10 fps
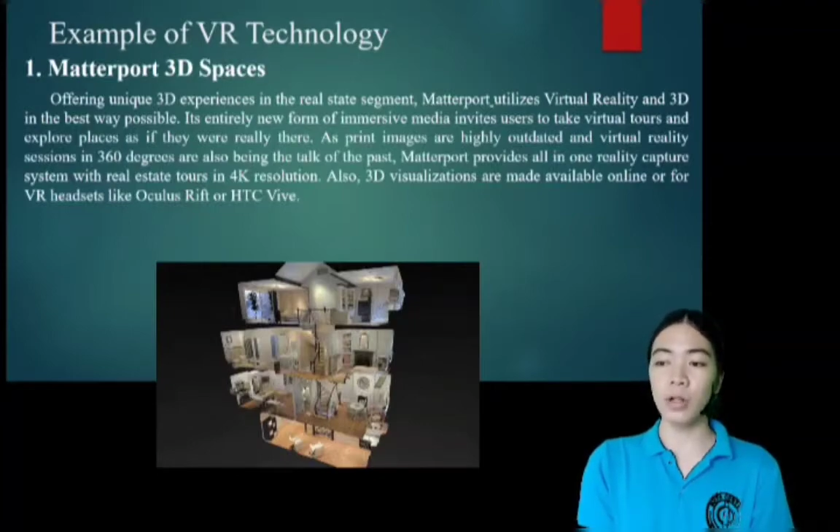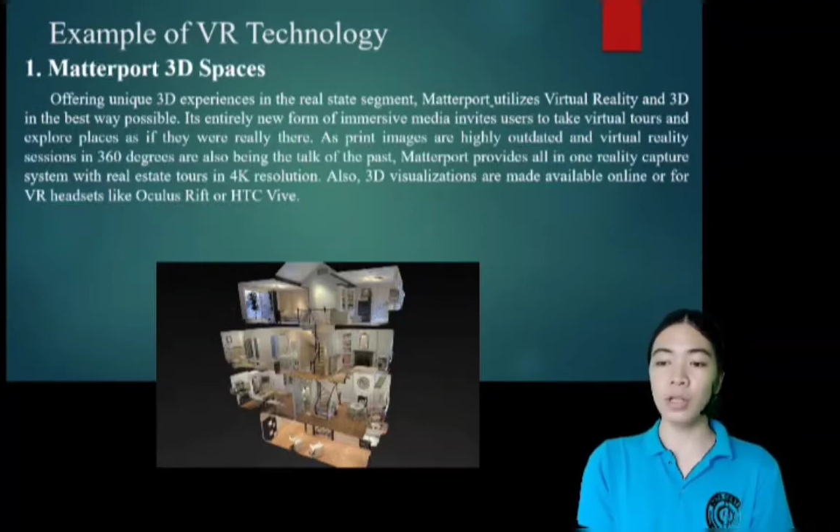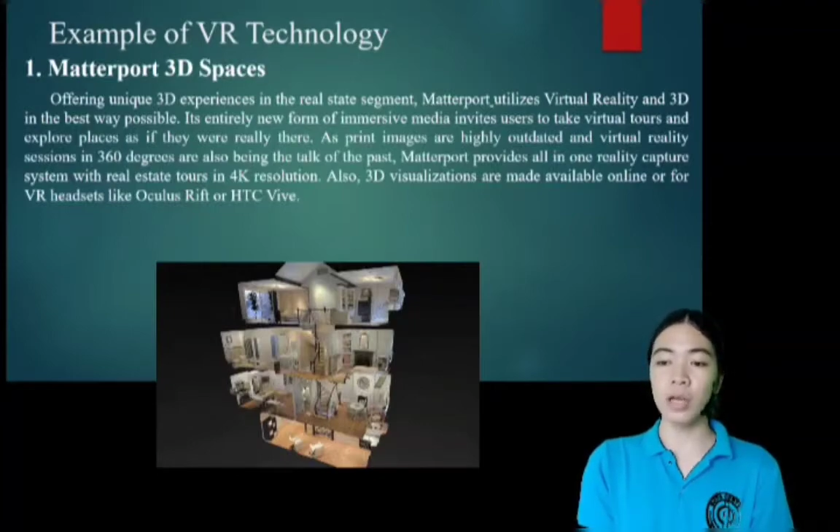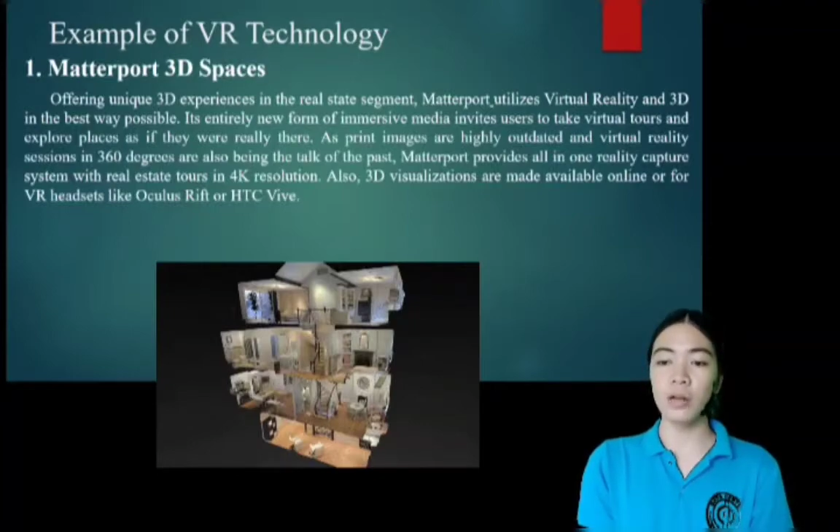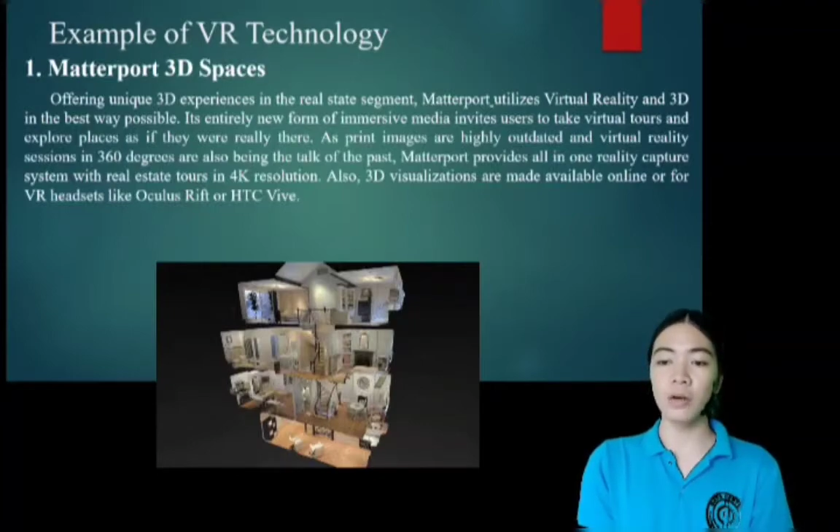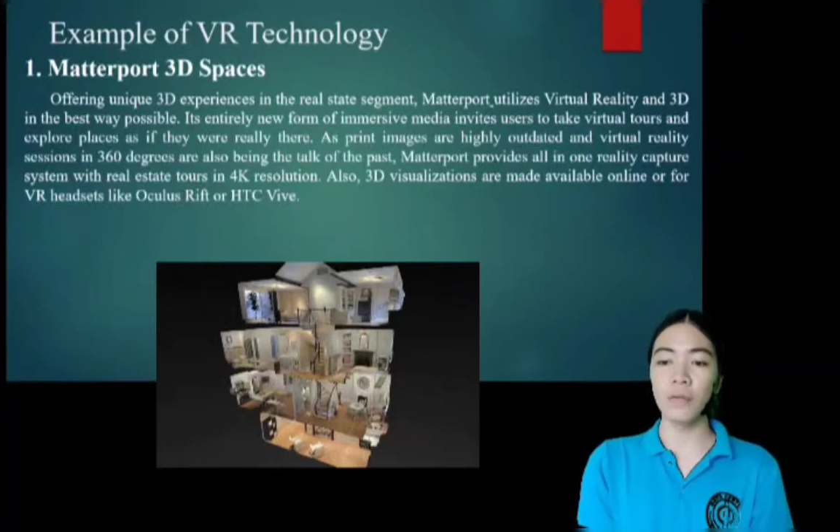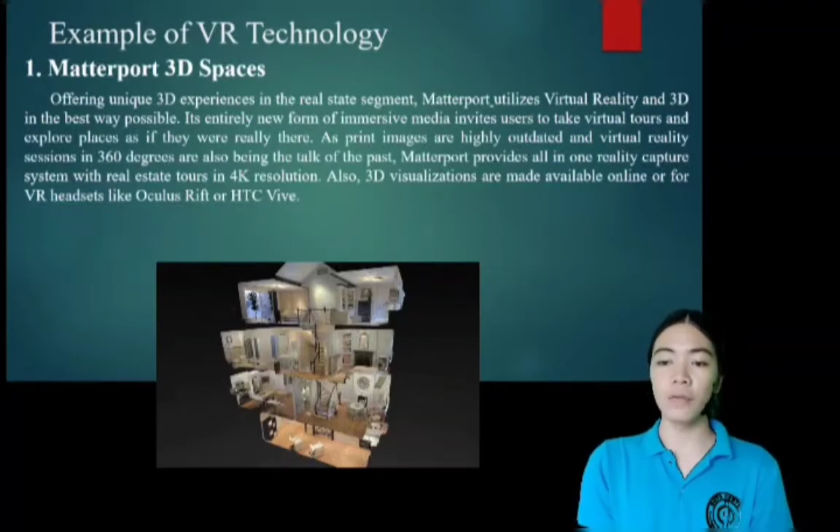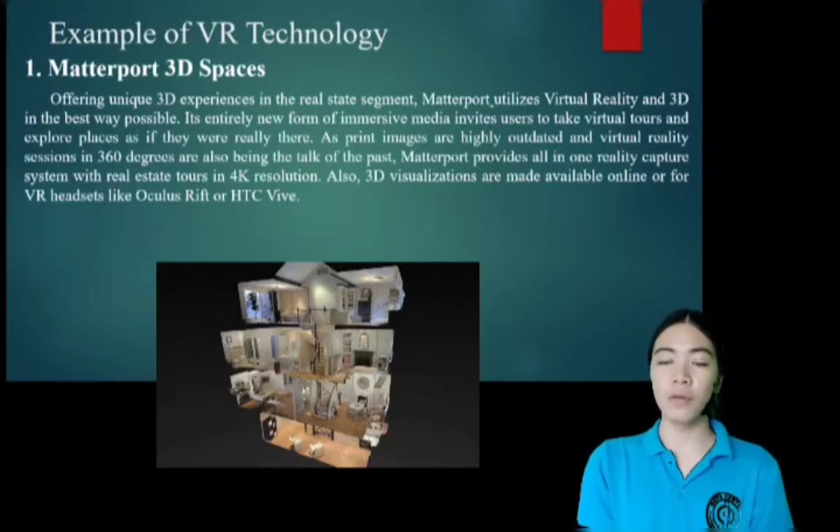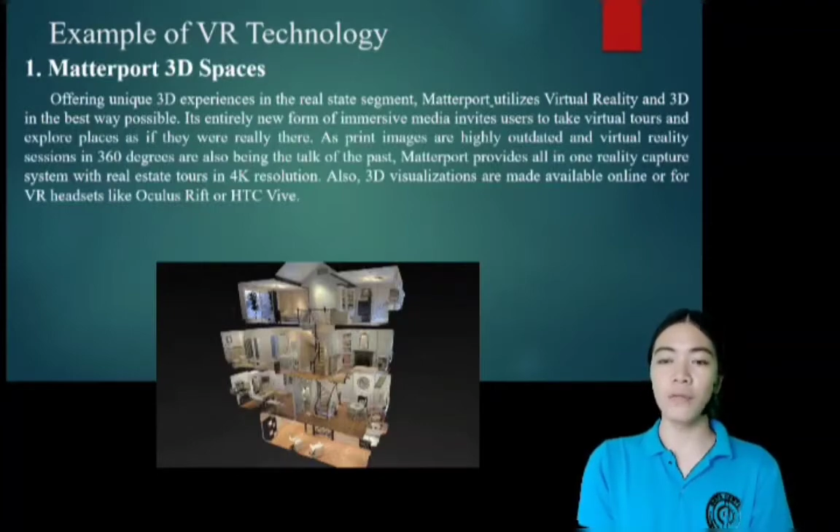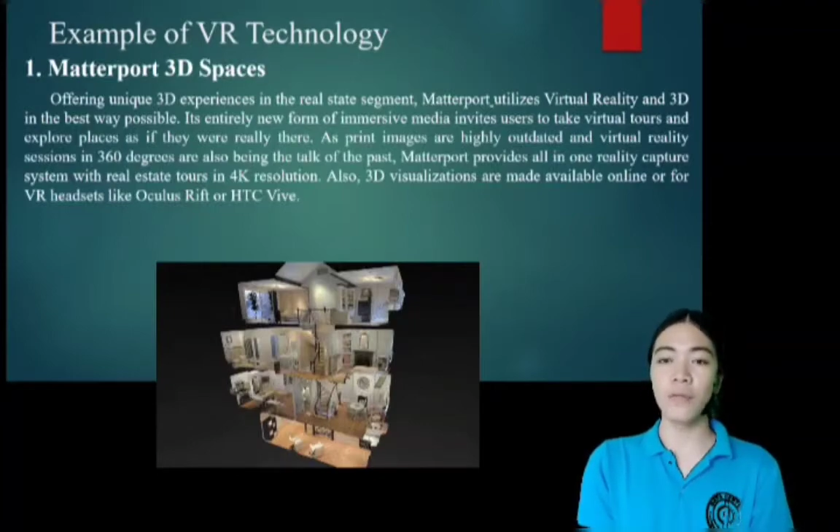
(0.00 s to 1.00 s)
online or
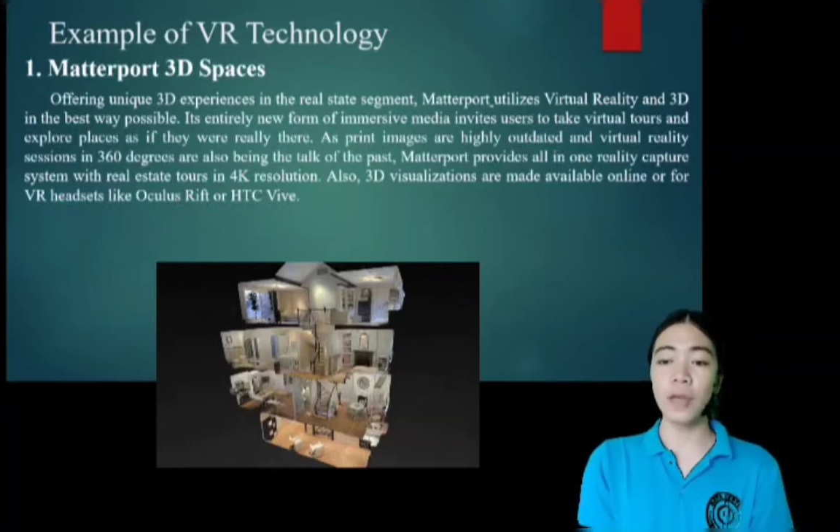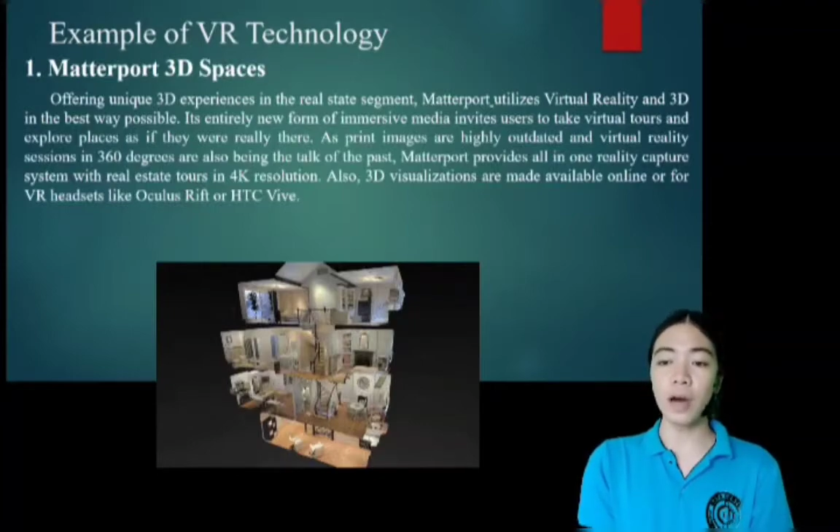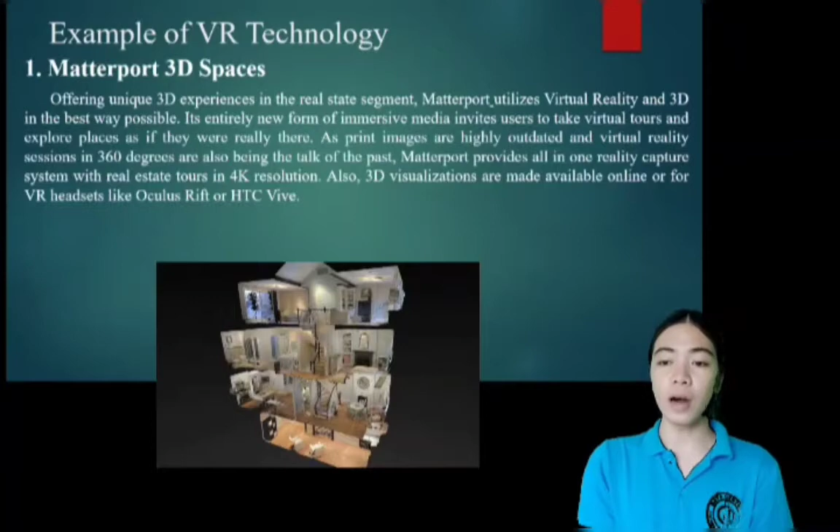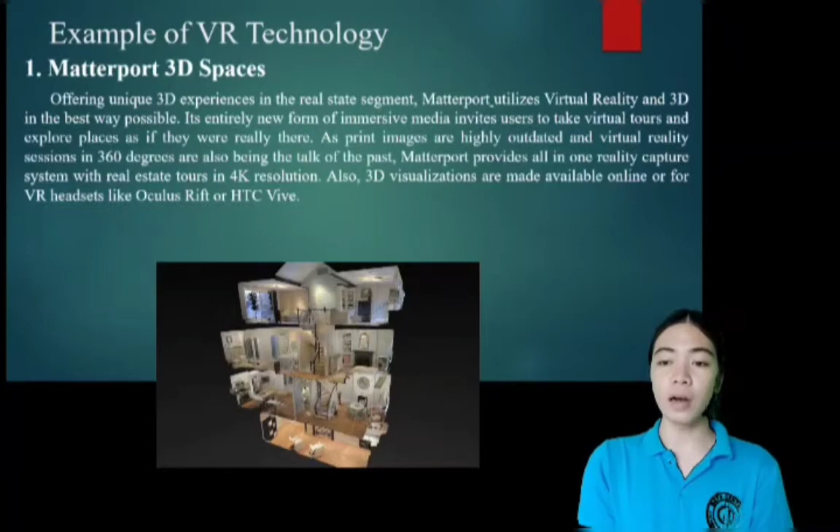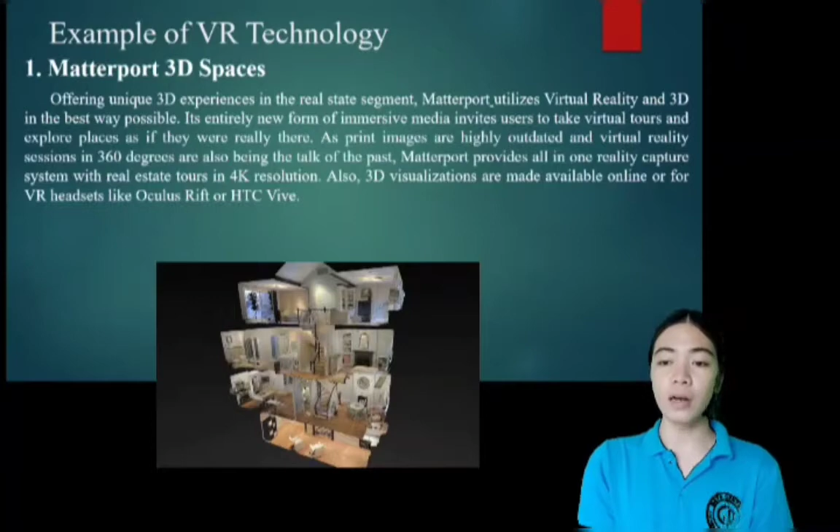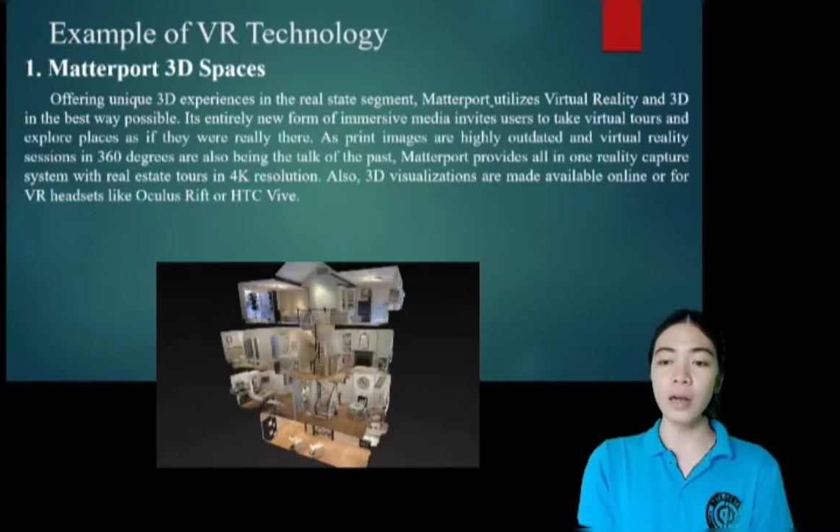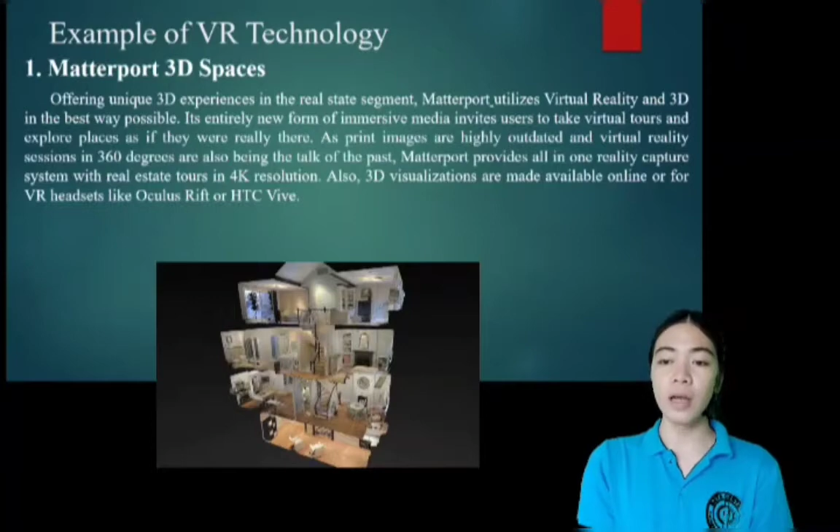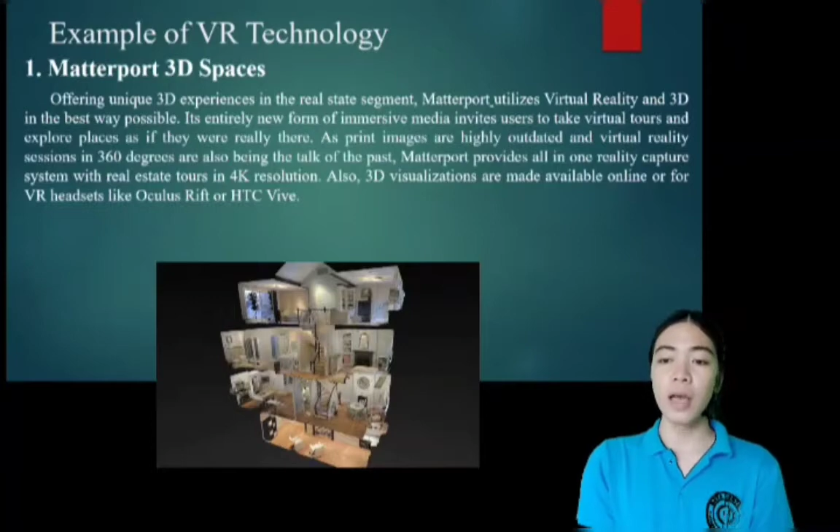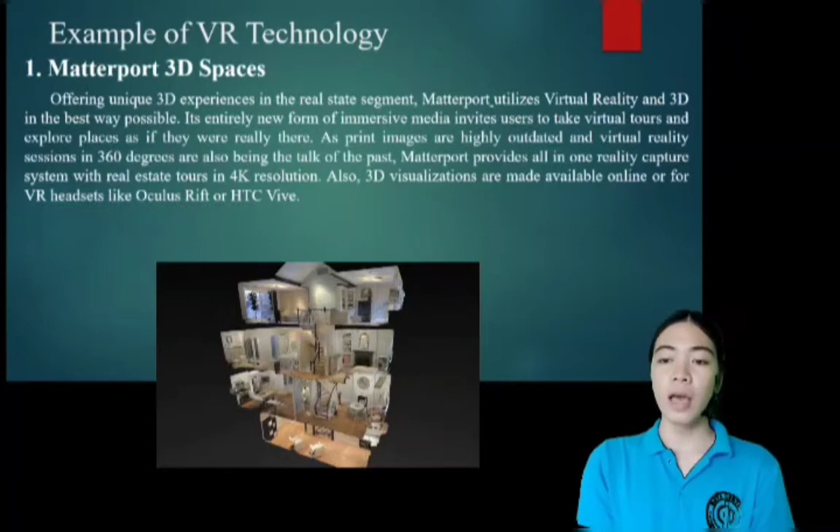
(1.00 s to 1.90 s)
for VR